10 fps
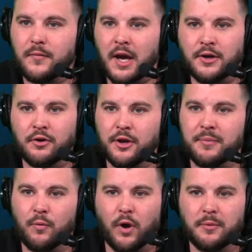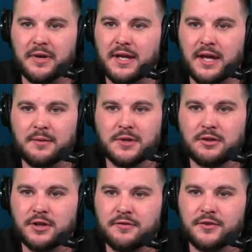I know they've won a big game in
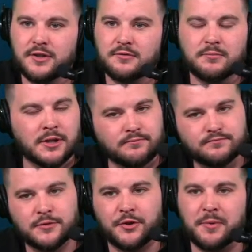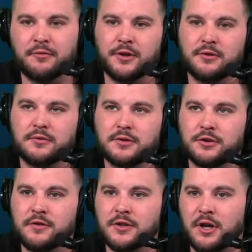Cleveland, but let's be real.
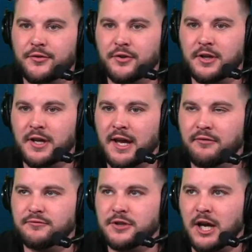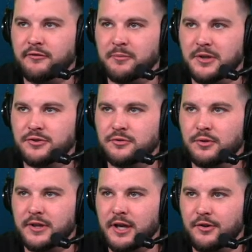Cleveland also didn't have Donovan Mitchell
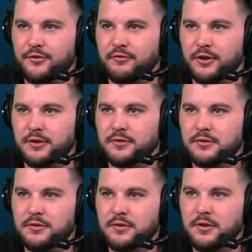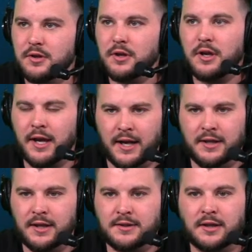or Karis LeVert. And
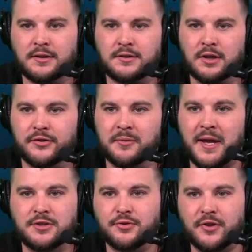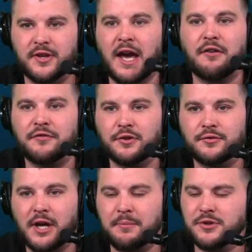it, it, it took some angels in the outfield
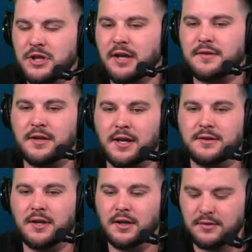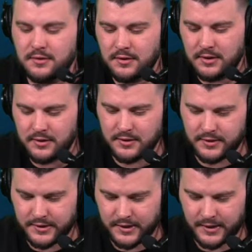type of shots to get it done.
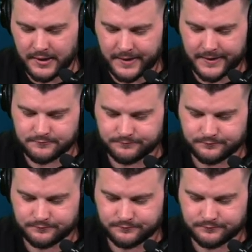Um,